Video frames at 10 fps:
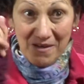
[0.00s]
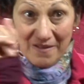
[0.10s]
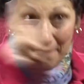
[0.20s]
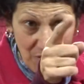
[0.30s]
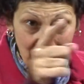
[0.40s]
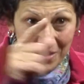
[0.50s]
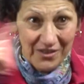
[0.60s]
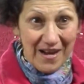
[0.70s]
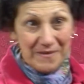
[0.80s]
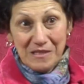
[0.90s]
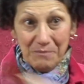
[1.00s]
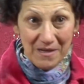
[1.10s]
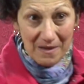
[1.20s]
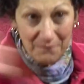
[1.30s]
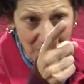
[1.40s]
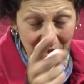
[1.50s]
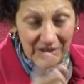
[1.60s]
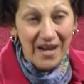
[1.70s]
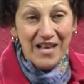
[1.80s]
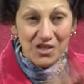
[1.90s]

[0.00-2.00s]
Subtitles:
and then they focus their eye, and they spin, and they focus their eye.